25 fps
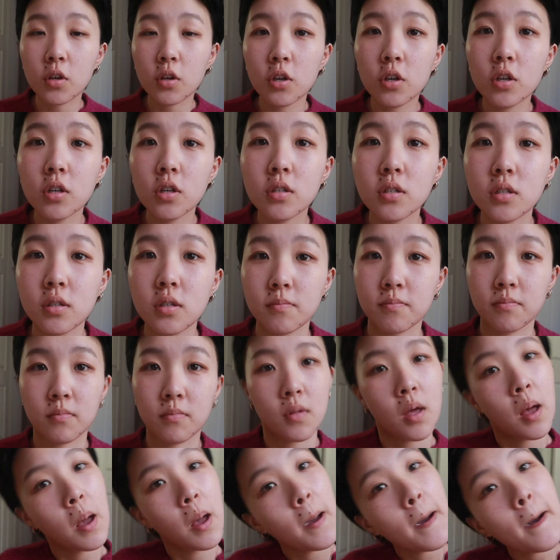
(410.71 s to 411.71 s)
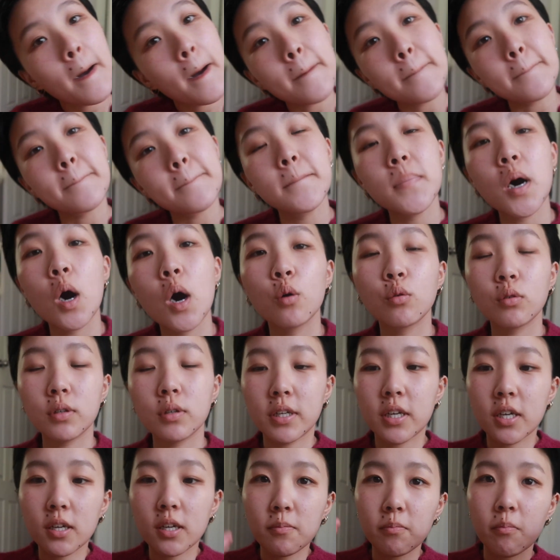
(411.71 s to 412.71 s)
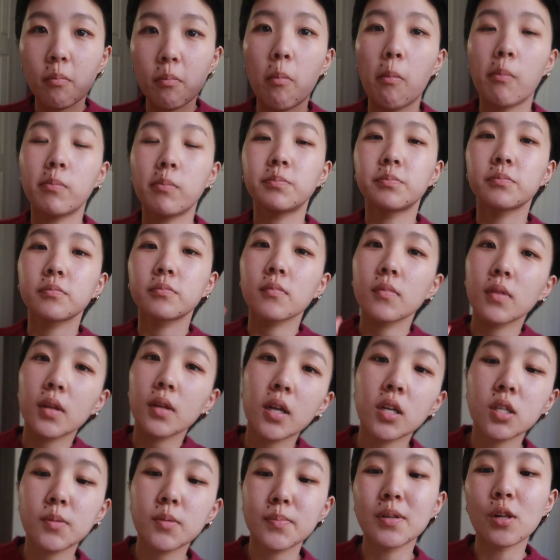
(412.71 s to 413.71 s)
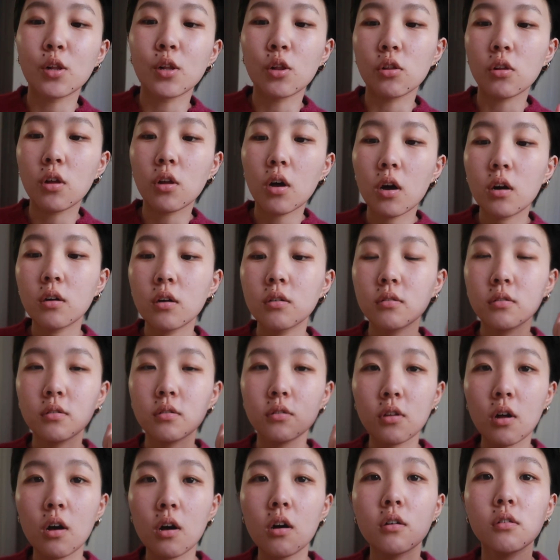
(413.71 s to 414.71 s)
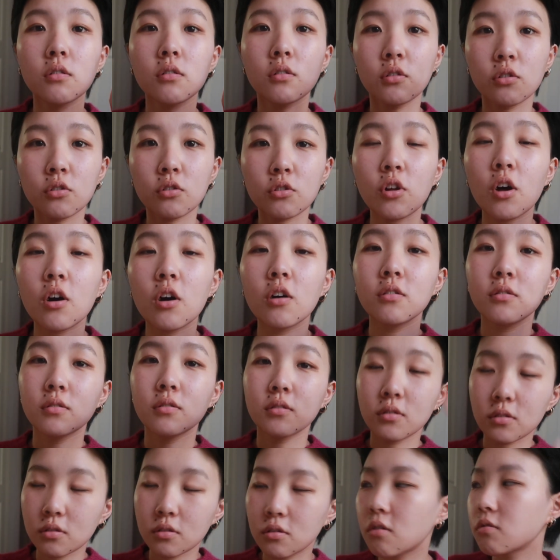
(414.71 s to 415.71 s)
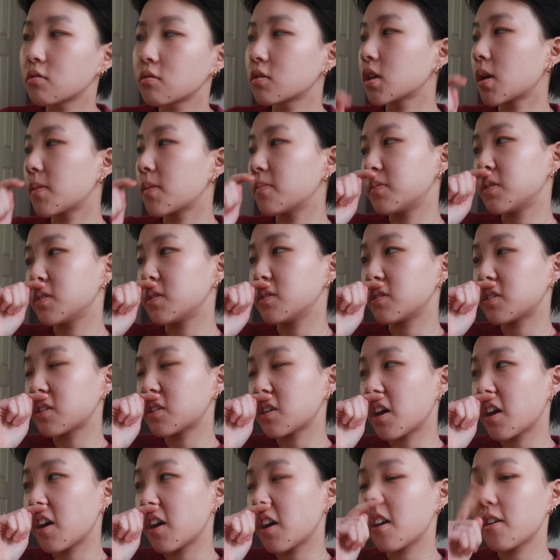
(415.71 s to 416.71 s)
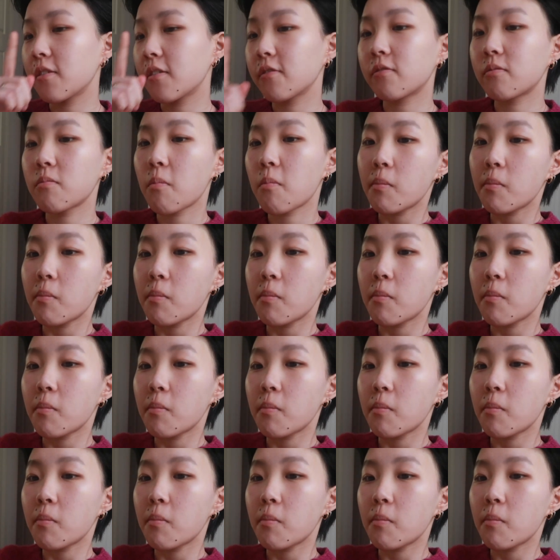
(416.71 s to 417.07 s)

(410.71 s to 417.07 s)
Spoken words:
Good morning. It has been a long, long, long, long time since I've